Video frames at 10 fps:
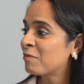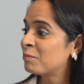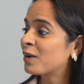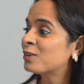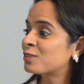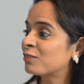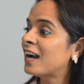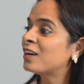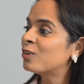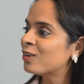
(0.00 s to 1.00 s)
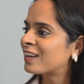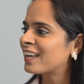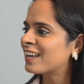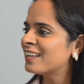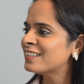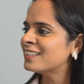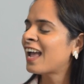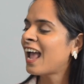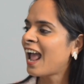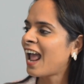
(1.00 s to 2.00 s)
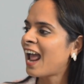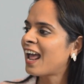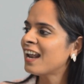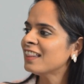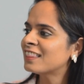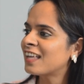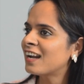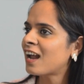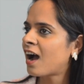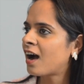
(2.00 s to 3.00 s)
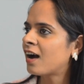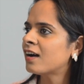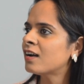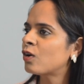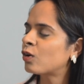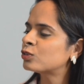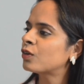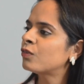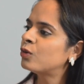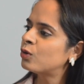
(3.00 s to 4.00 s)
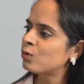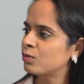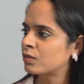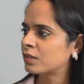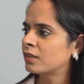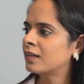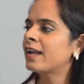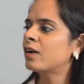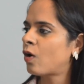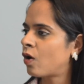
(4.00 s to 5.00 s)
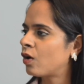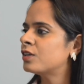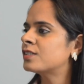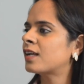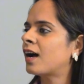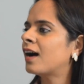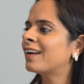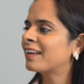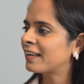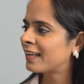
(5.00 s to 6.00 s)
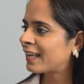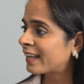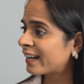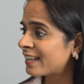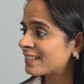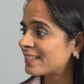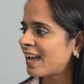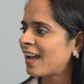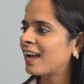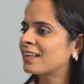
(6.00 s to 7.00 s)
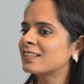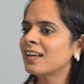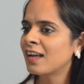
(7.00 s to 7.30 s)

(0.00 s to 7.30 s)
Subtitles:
because of that cookies. And there are lots of tools like Hotjar, Crazy X.